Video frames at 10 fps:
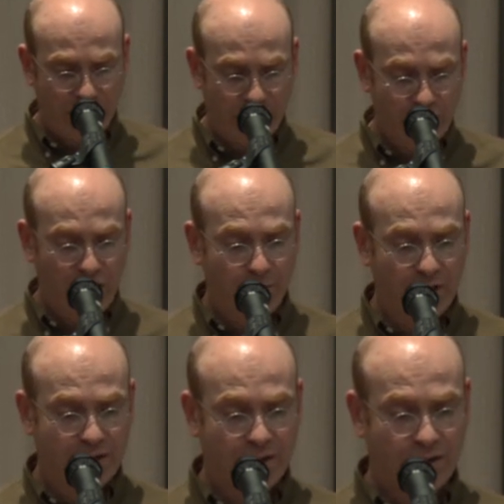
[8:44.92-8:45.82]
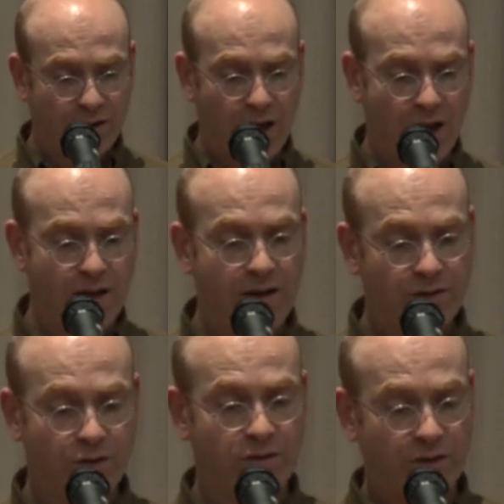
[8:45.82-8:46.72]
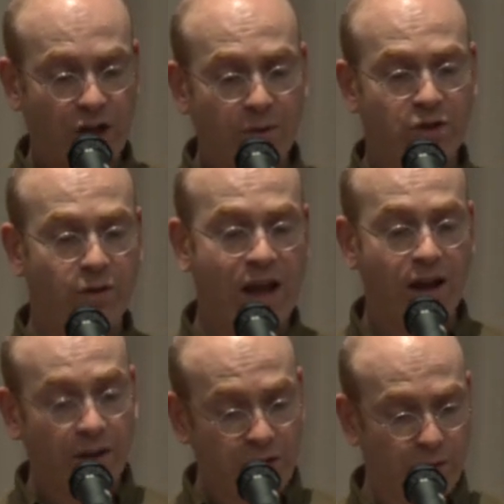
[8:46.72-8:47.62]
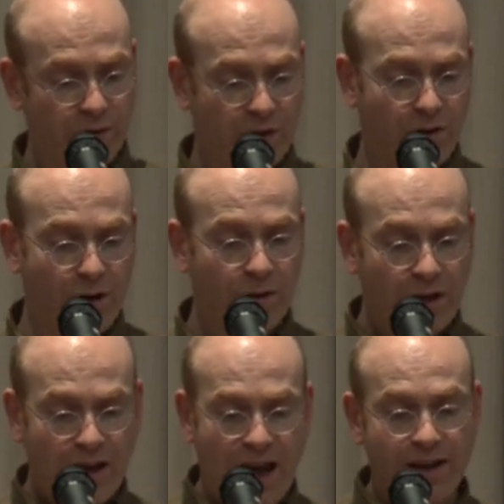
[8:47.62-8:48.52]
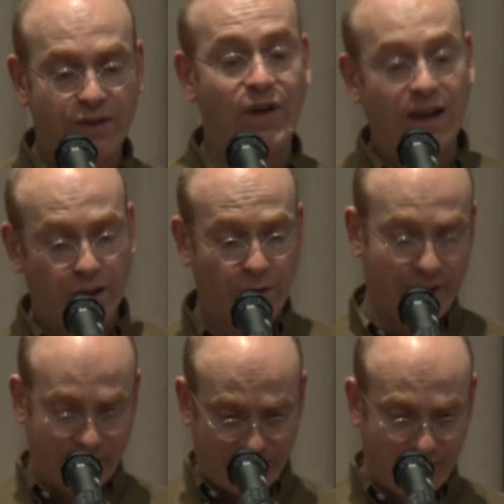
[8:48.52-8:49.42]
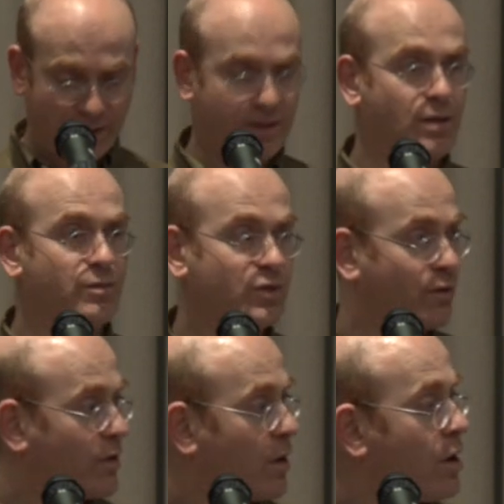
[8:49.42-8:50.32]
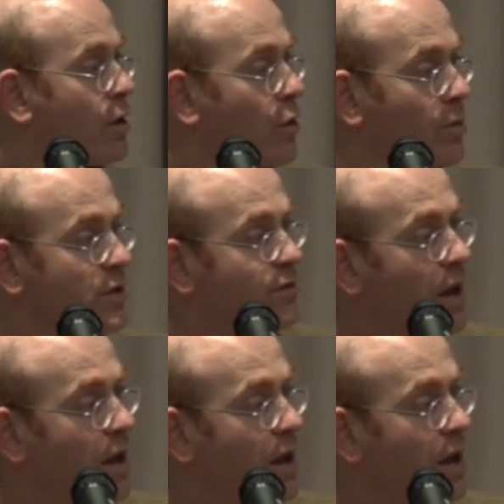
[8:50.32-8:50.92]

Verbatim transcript: uh, shapeless, uh, shapeless.nat underscore zero, and its value is, is some sort of uh, anonymous